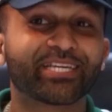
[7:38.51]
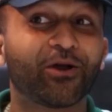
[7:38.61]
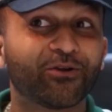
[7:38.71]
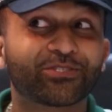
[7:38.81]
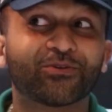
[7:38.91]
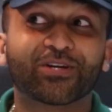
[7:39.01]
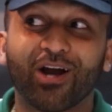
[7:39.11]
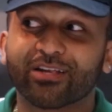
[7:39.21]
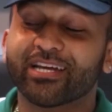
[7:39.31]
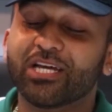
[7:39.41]
Like, yo, so
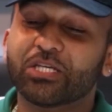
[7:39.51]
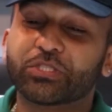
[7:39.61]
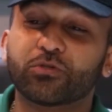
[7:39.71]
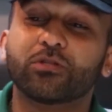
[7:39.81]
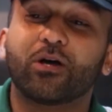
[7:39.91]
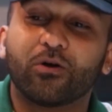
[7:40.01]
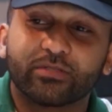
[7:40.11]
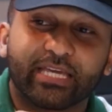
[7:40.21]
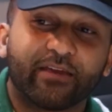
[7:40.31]
call it student loans.